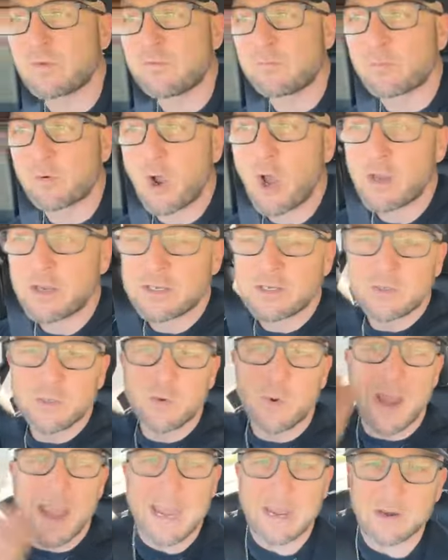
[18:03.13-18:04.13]
We brought in
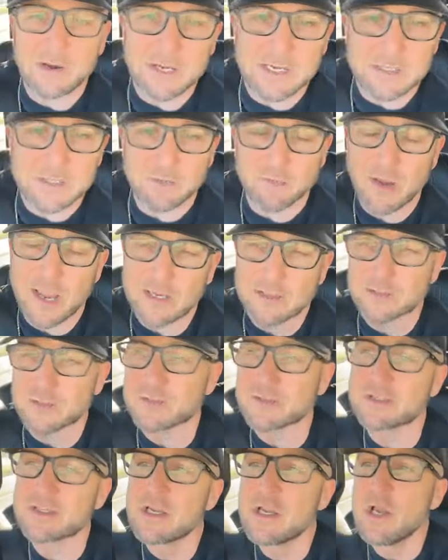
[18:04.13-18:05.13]
new area
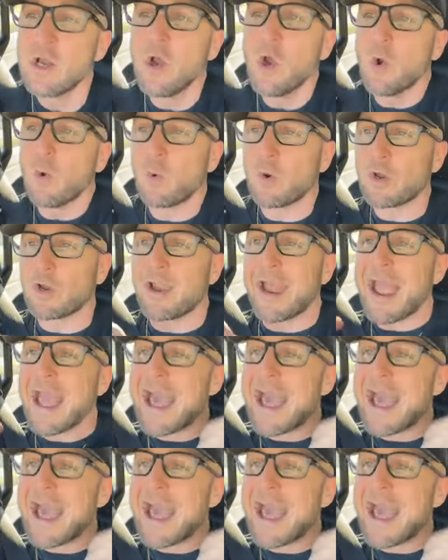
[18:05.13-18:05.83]
directors. We're